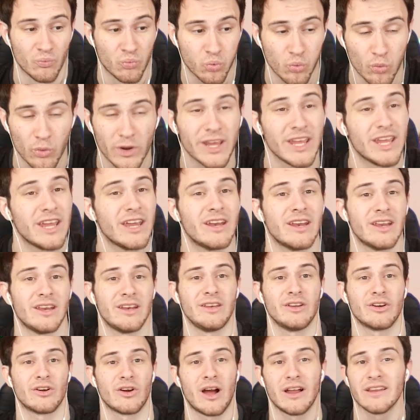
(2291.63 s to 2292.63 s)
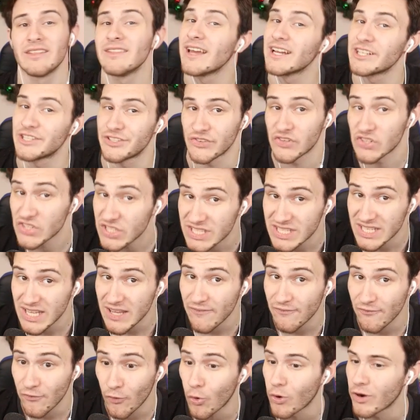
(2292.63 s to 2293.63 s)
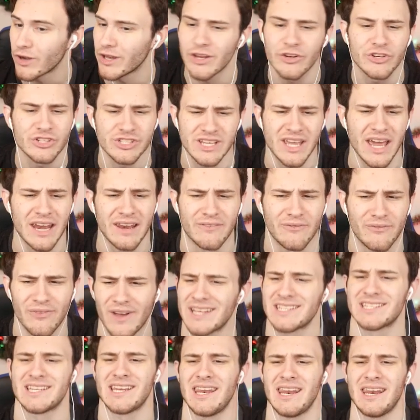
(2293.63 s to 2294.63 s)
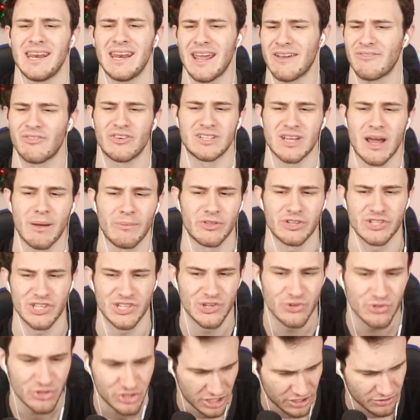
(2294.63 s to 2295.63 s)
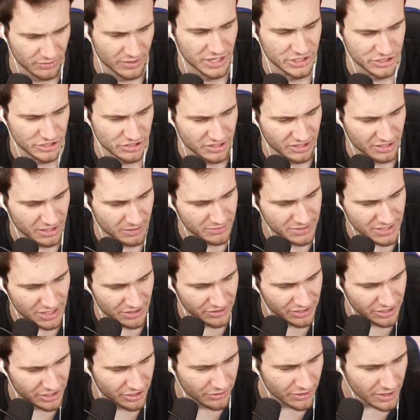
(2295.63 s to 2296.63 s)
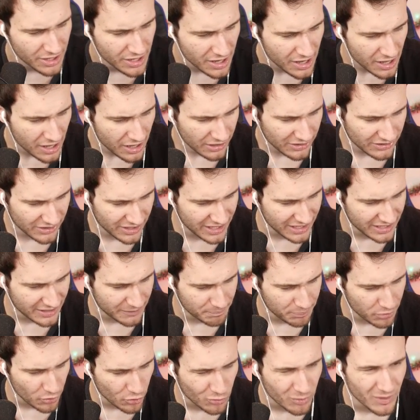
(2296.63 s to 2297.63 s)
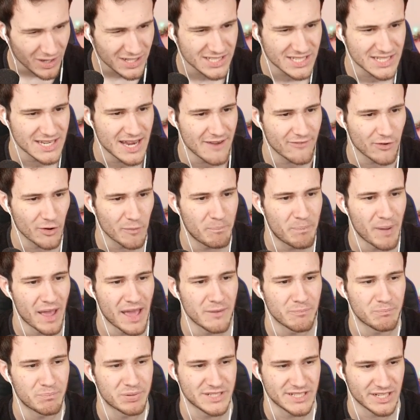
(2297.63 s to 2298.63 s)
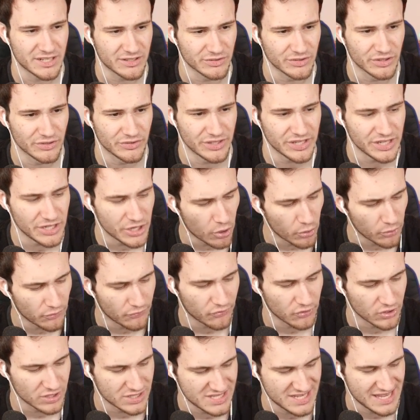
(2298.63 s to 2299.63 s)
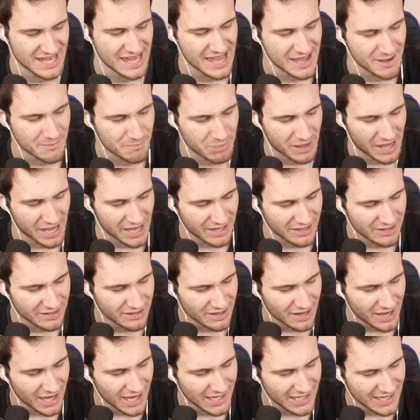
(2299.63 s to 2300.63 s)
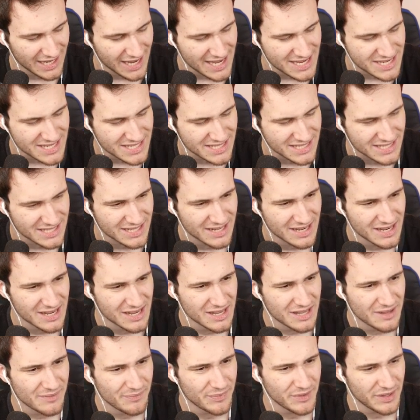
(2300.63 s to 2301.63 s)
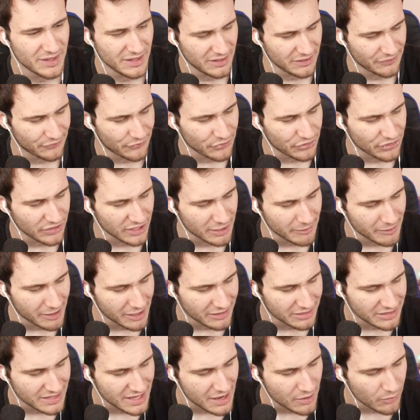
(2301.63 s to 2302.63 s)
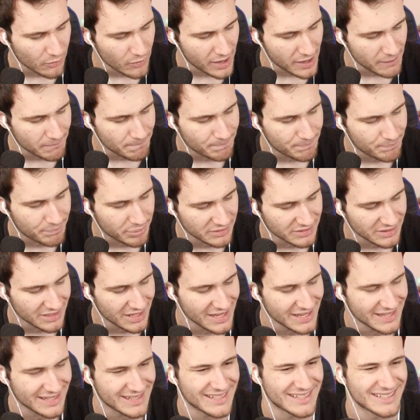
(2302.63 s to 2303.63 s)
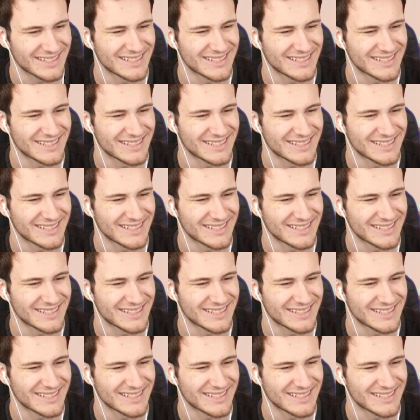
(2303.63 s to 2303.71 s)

read and you're on the edge of your seat for and you just get invested in every time there's a new generation that comes out, you know? Like, Pokemon's never been particularly known for its campaign, I guess, if you think about it that way. But, like,